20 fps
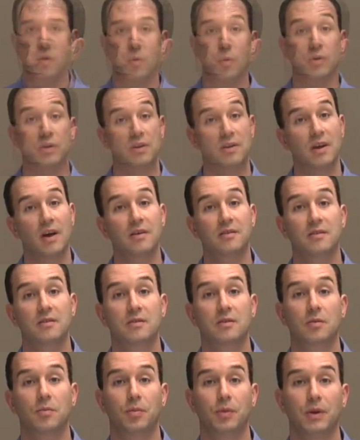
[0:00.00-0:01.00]
When the test
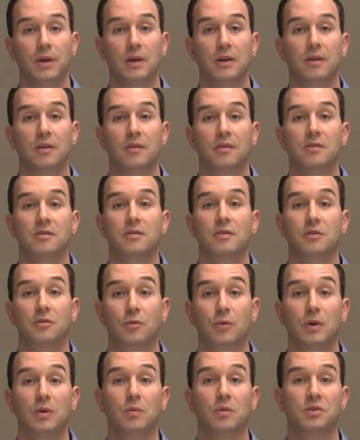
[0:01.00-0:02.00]
is complete, the
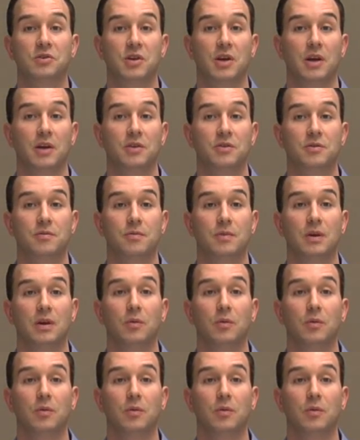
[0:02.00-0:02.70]
screen will change.